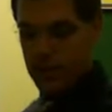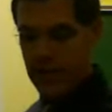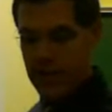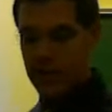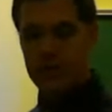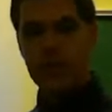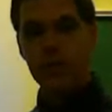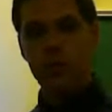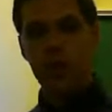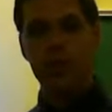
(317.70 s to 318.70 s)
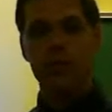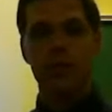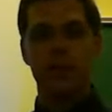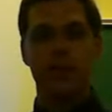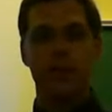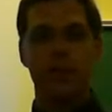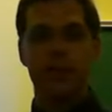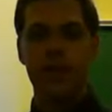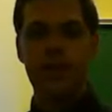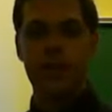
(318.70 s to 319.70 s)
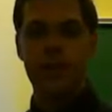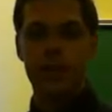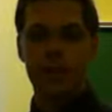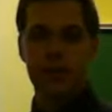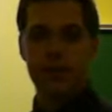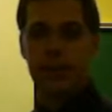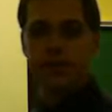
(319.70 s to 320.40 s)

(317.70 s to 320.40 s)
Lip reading: the child is no longer necessarily